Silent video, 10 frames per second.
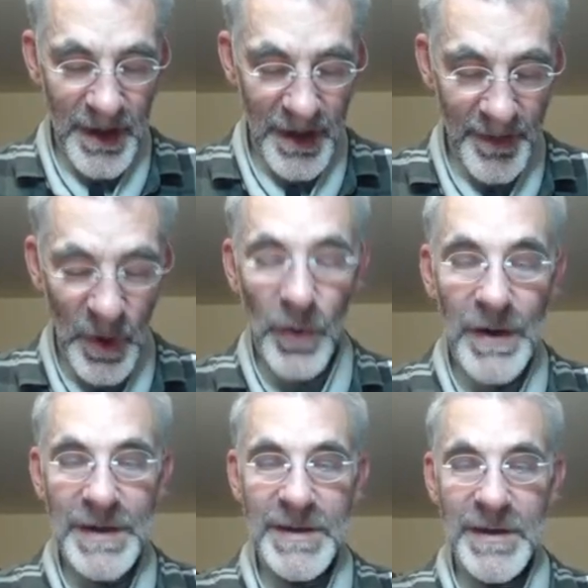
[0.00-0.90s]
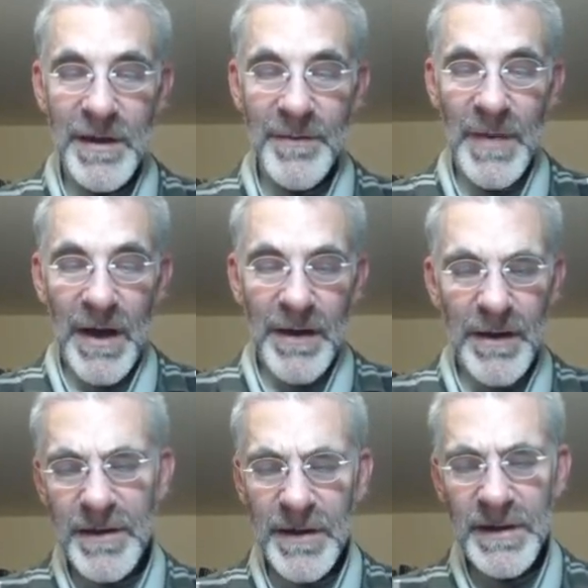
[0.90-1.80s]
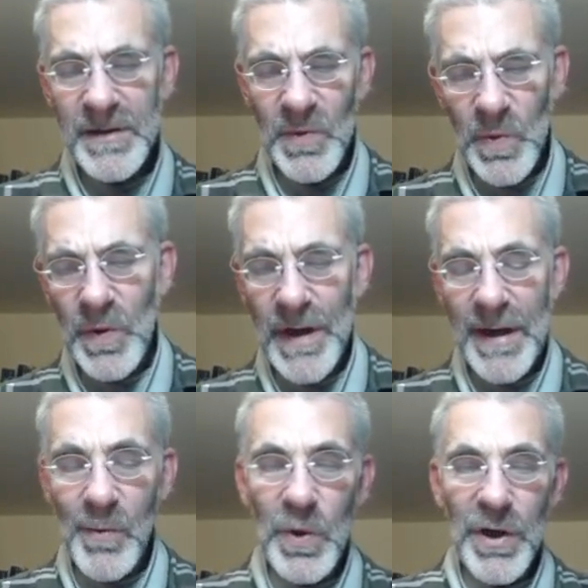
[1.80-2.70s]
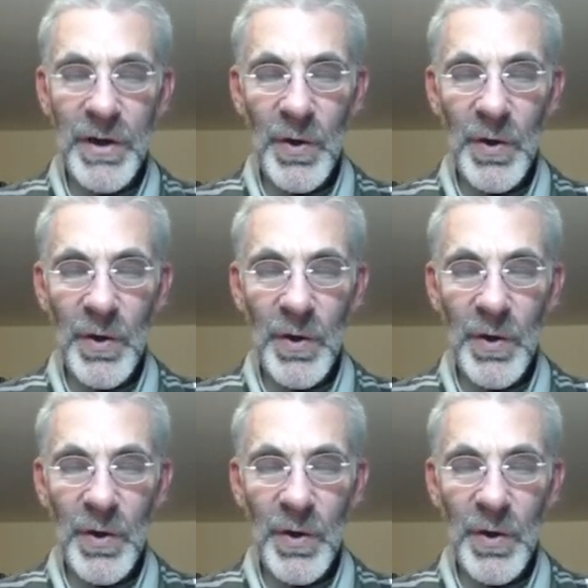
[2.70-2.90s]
Euler's theorem doesn't really work,